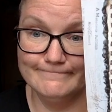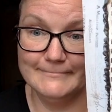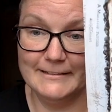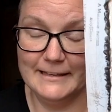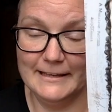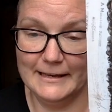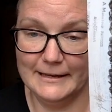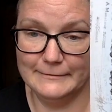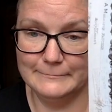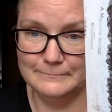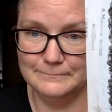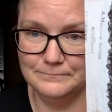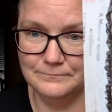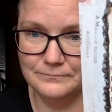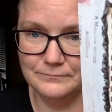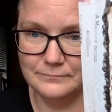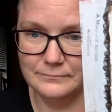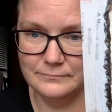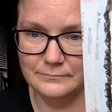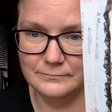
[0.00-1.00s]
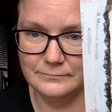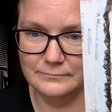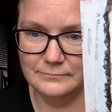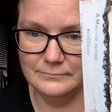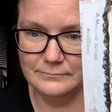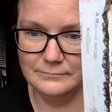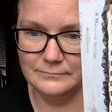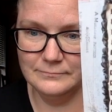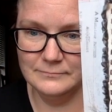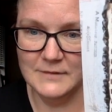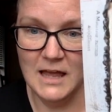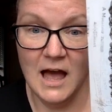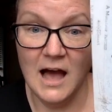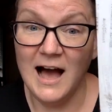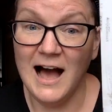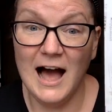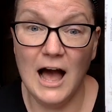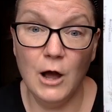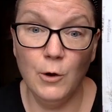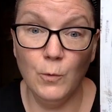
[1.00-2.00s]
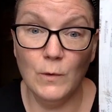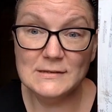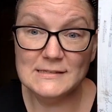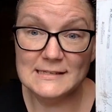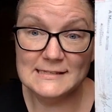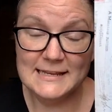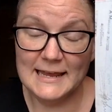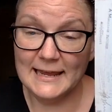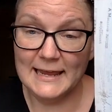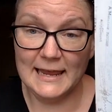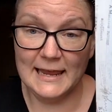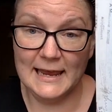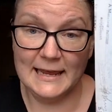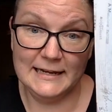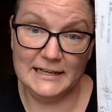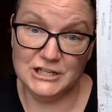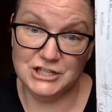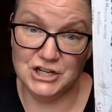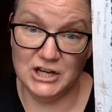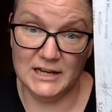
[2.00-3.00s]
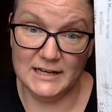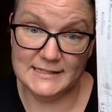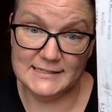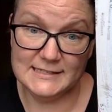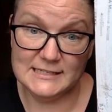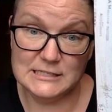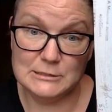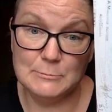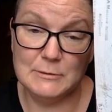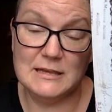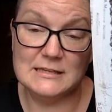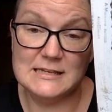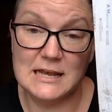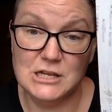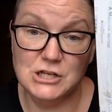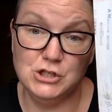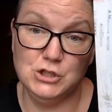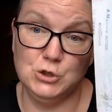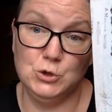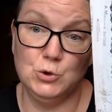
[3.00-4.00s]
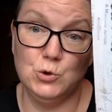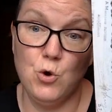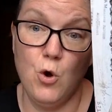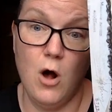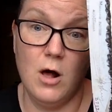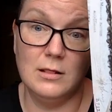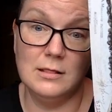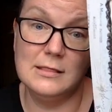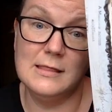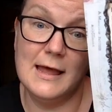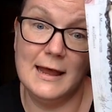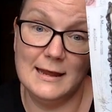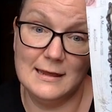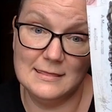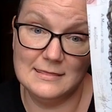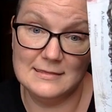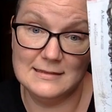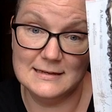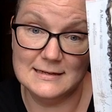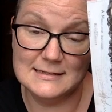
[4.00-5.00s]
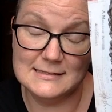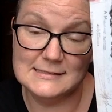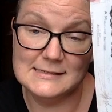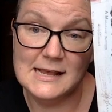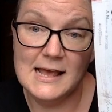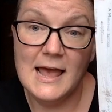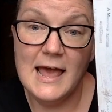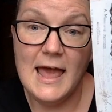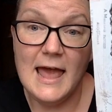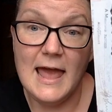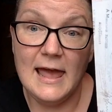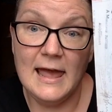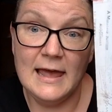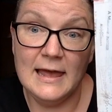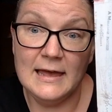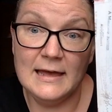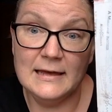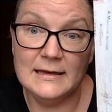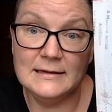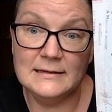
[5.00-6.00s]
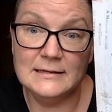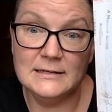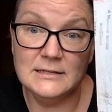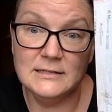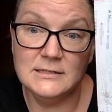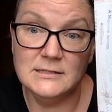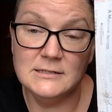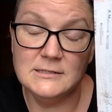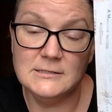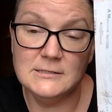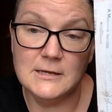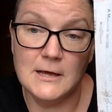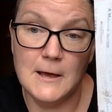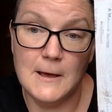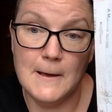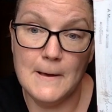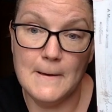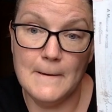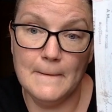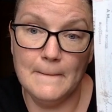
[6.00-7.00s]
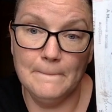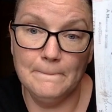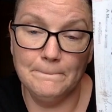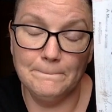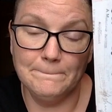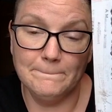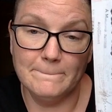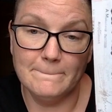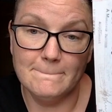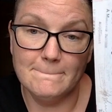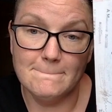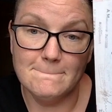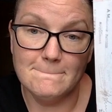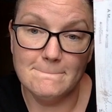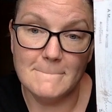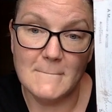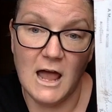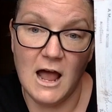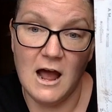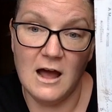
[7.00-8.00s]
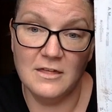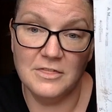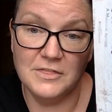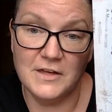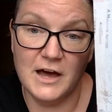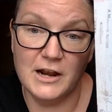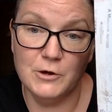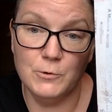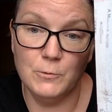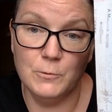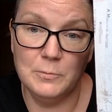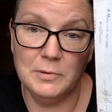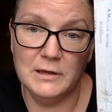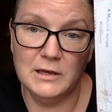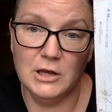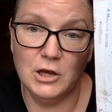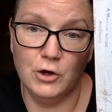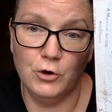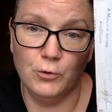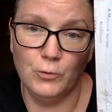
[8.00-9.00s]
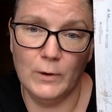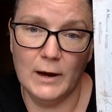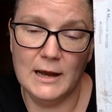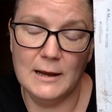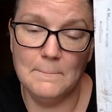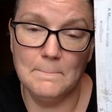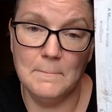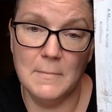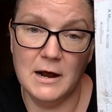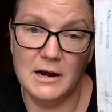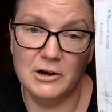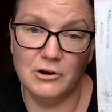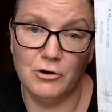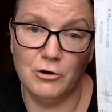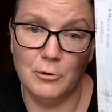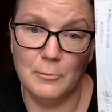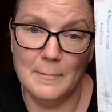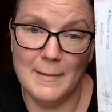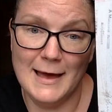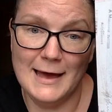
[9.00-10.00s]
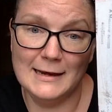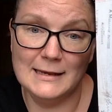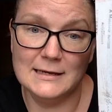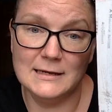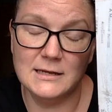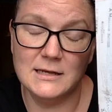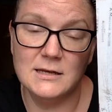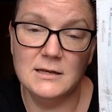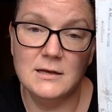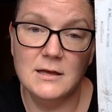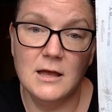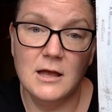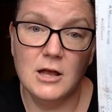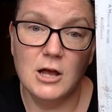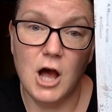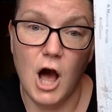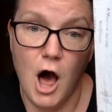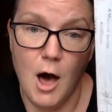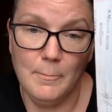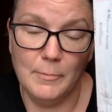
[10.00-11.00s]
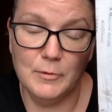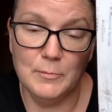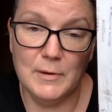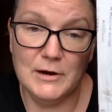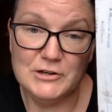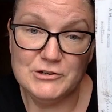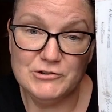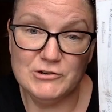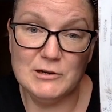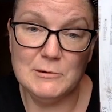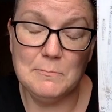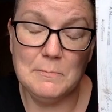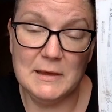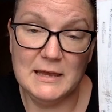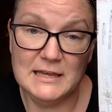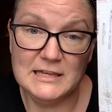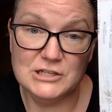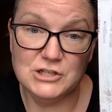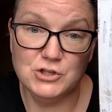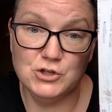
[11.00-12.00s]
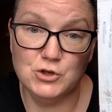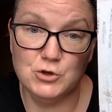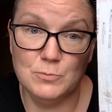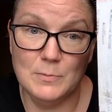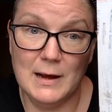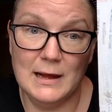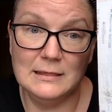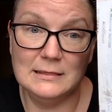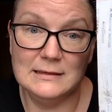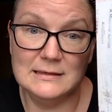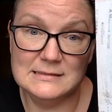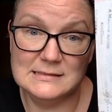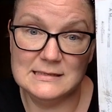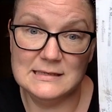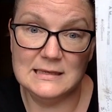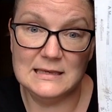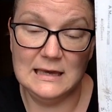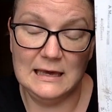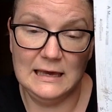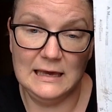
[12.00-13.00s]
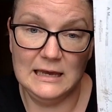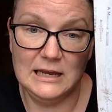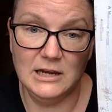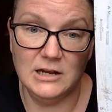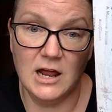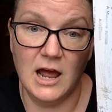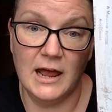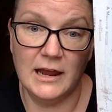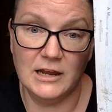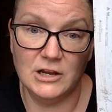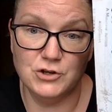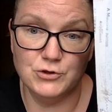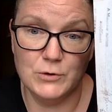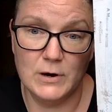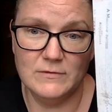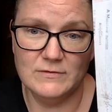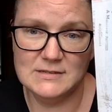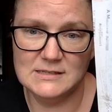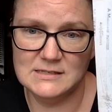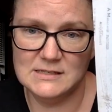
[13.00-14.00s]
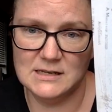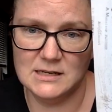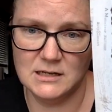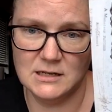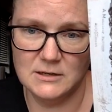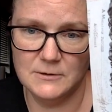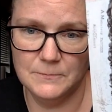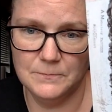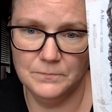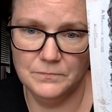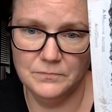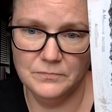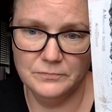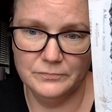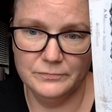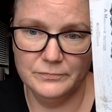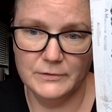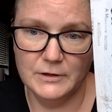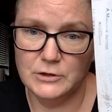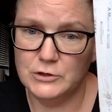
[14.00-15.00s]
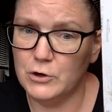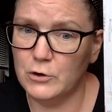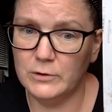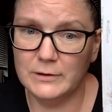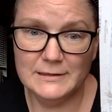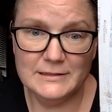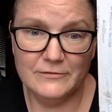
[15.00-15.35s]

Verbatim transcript: yeah. I wasn't taking any chances because I do like this. And um, I thought it would be a great monochromatic complementary piece to my Lizzie Kate I Can Drive a Stick. Totally